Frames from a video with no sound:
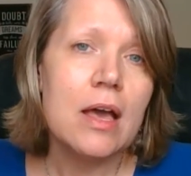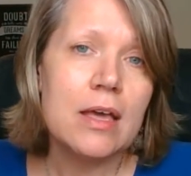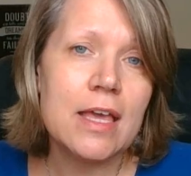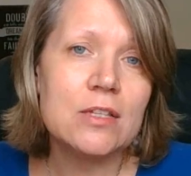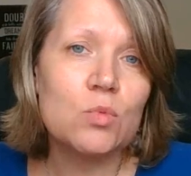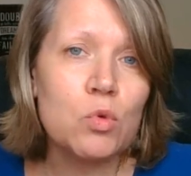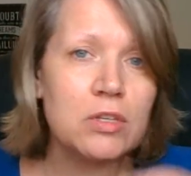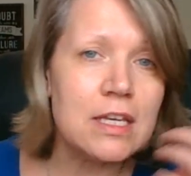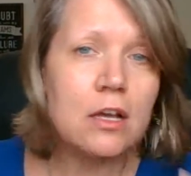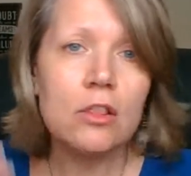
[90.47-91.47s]
is
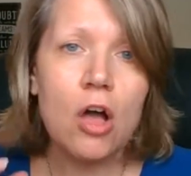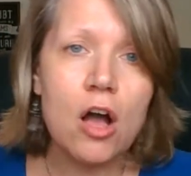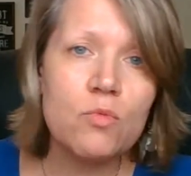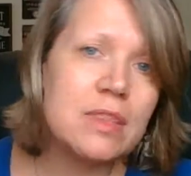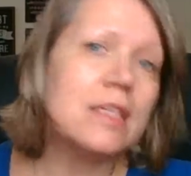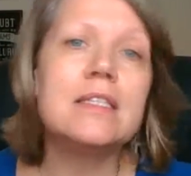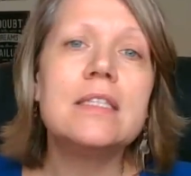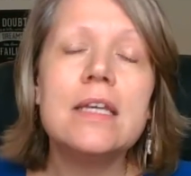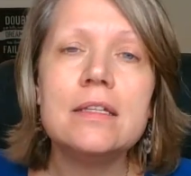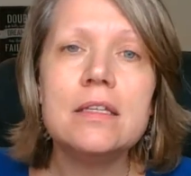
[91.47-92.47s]
working along with the
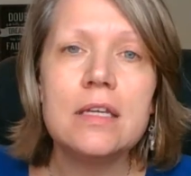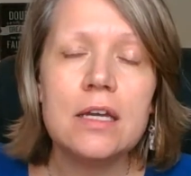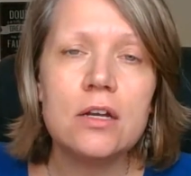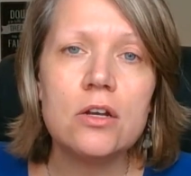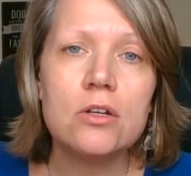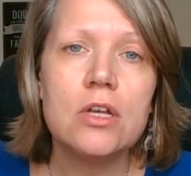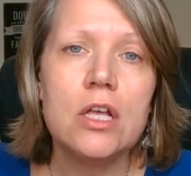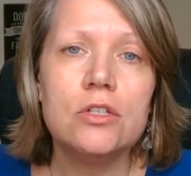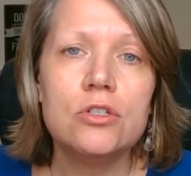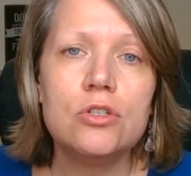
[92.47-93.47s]
skincare
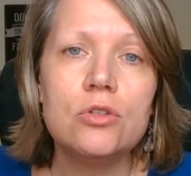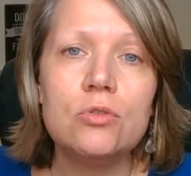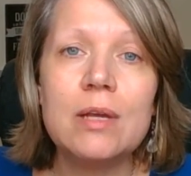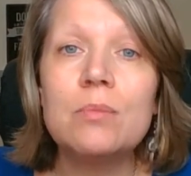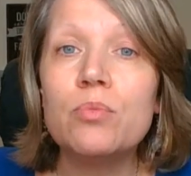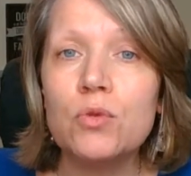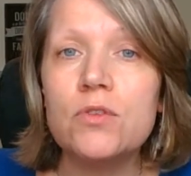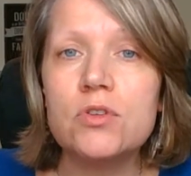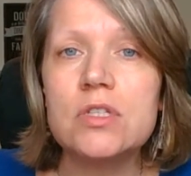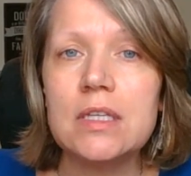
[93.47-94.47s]
to improve
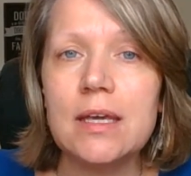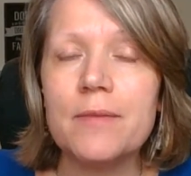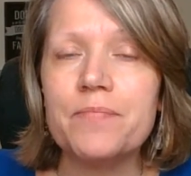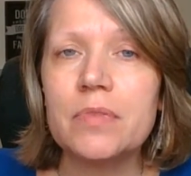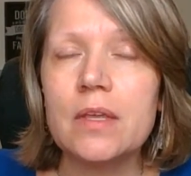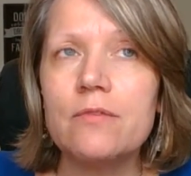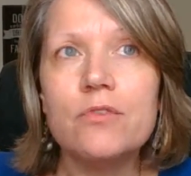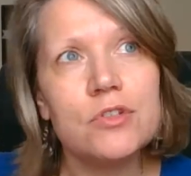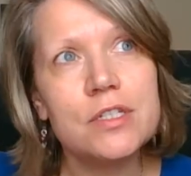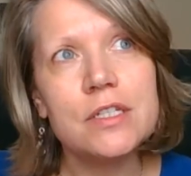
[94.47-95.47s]
your skin
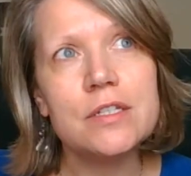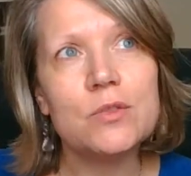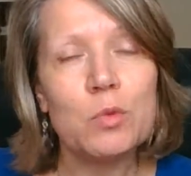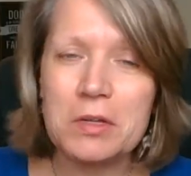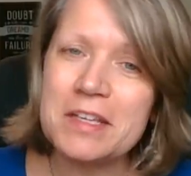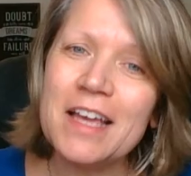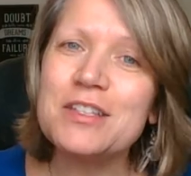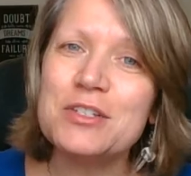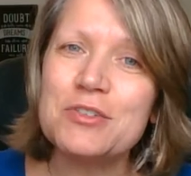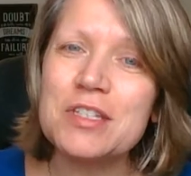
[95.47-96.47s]
versus work
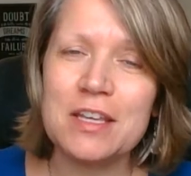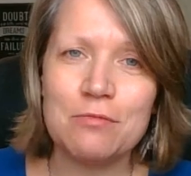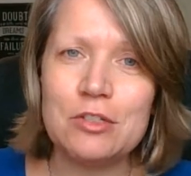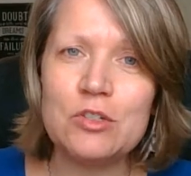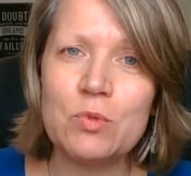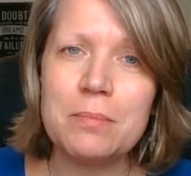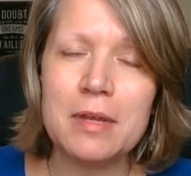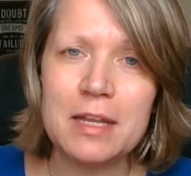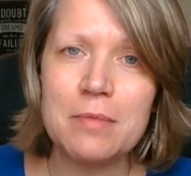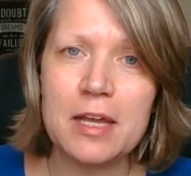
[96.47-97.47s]
against your skin, which is what
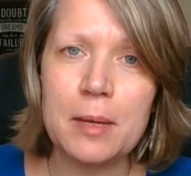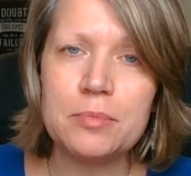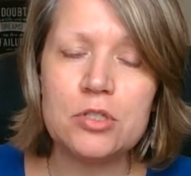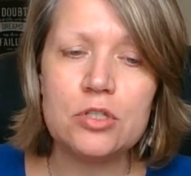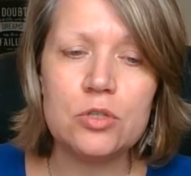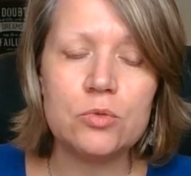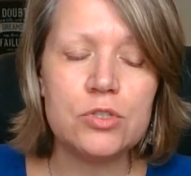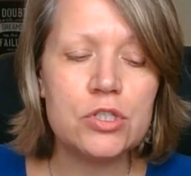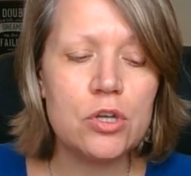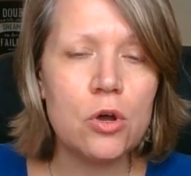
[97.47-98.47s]
many makeups do.
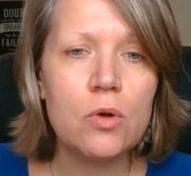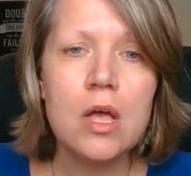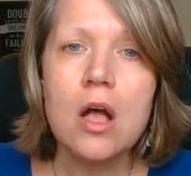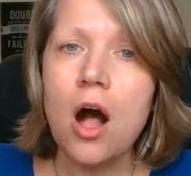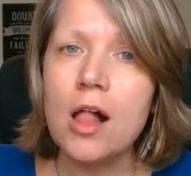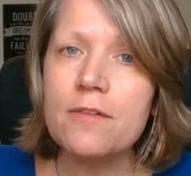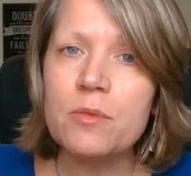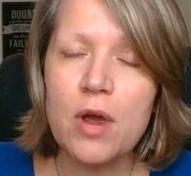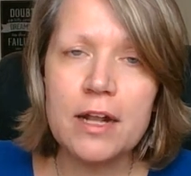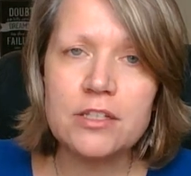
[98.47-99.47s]
So all of the
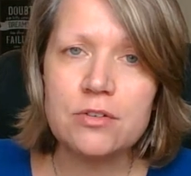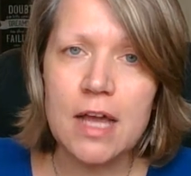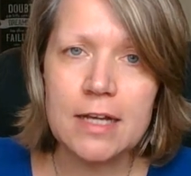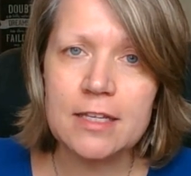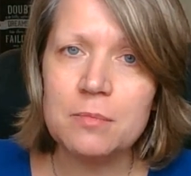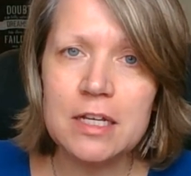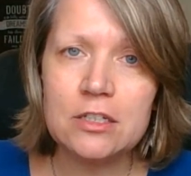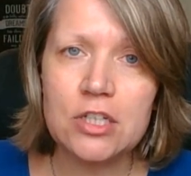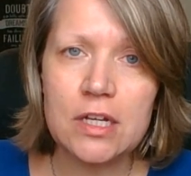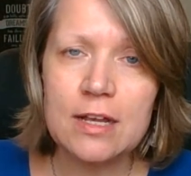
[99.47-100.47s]
products are
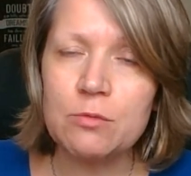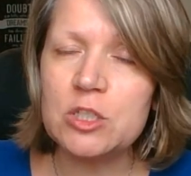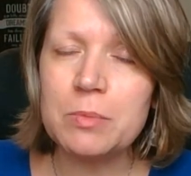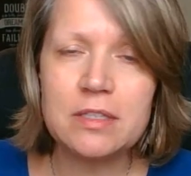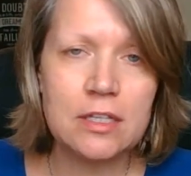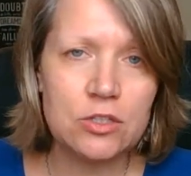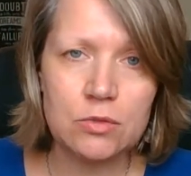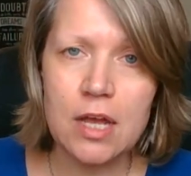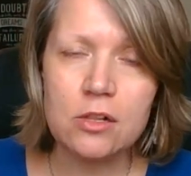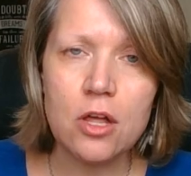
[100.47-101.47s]
non-comedogenic, which means they do
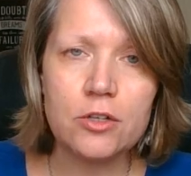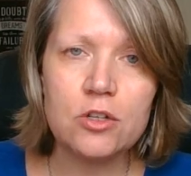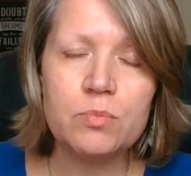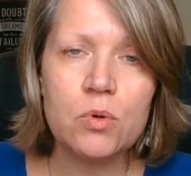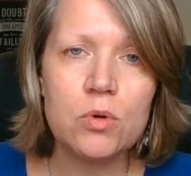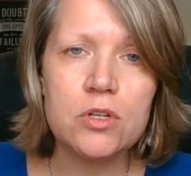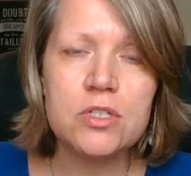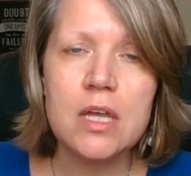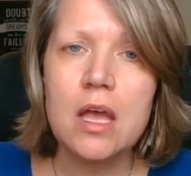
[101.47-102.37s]
not clog your pores.